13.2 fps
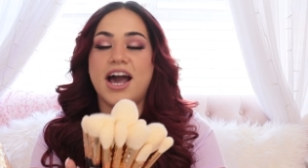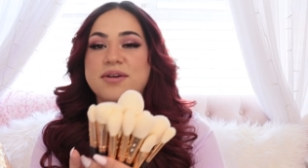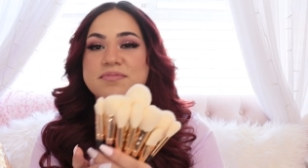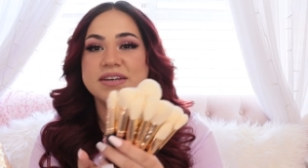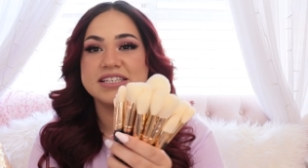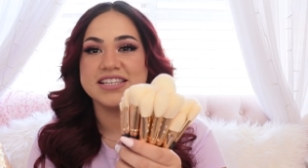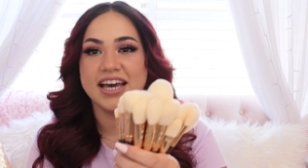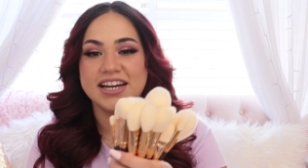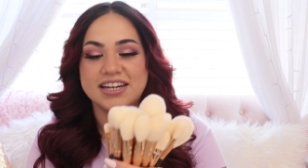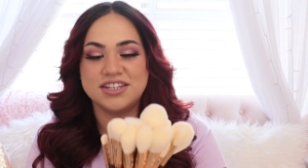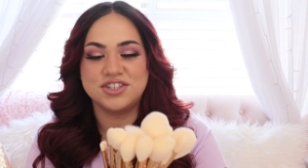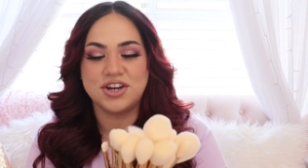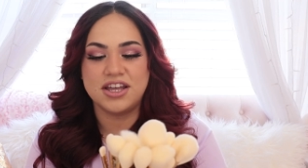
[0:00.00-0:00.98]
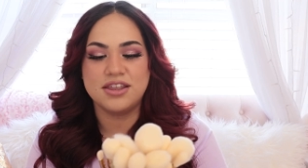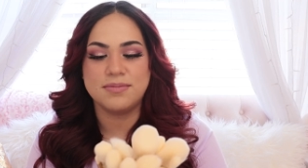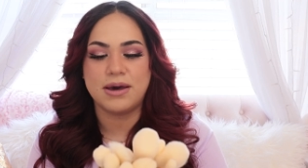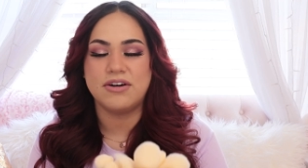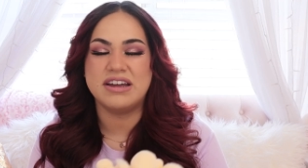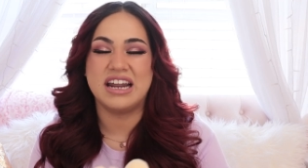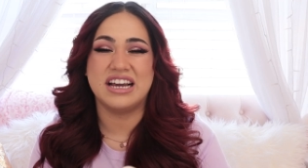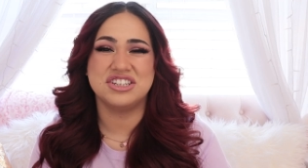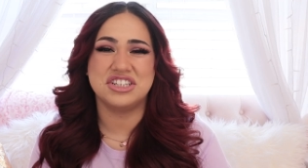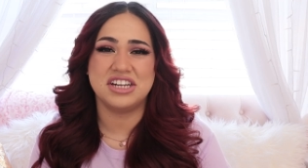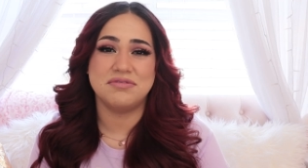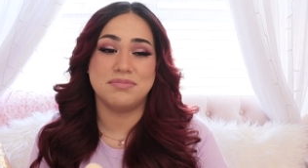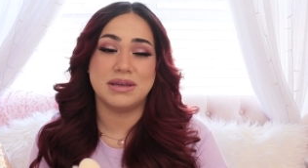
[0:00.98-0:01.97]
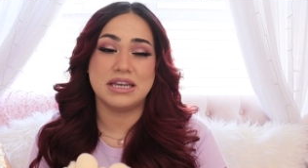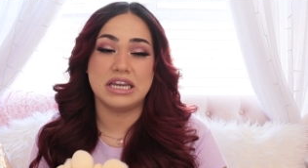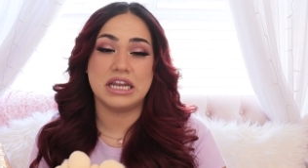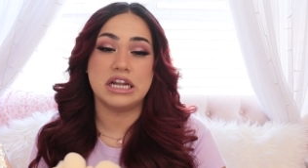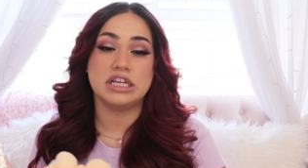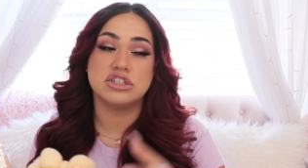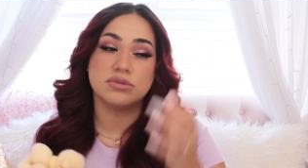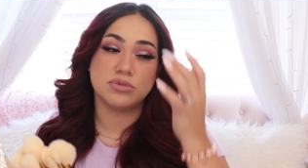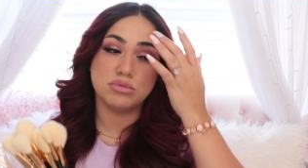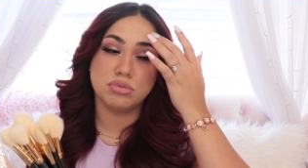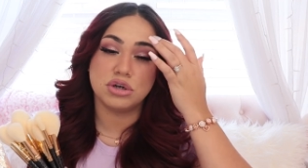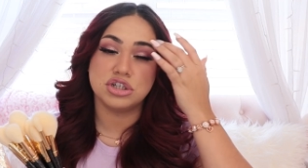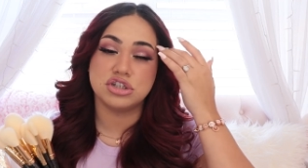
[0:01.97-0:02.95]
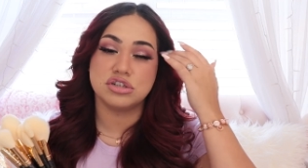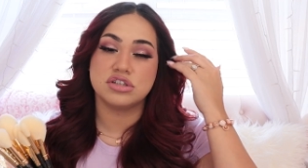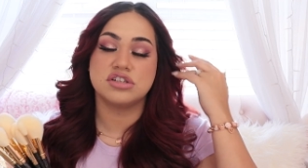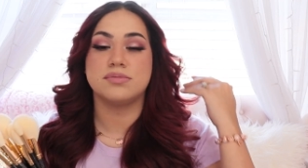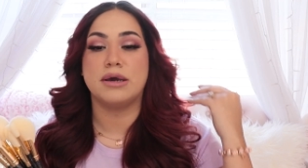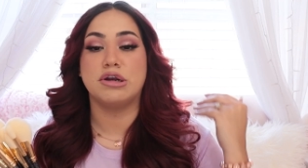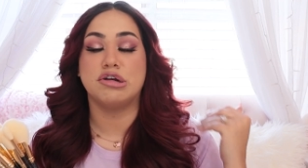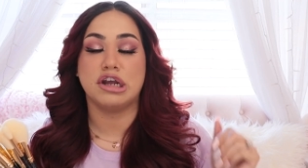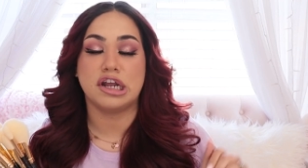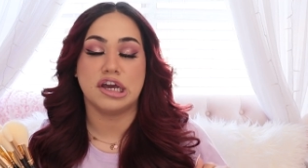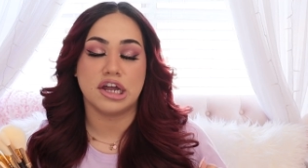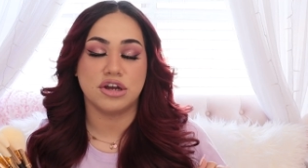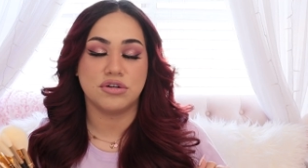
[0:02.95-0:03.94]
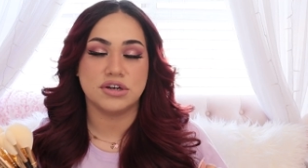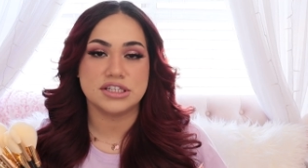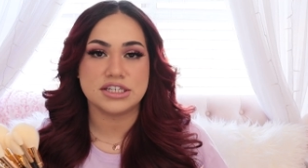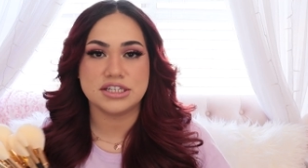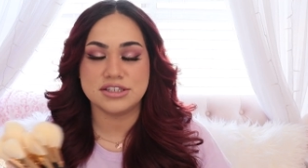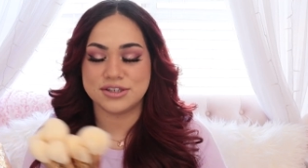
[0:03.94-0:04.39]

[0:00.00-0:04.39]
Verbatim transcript: I'm excited to try them out and I actually been needing some new brushes because mine are getting kind of crusty.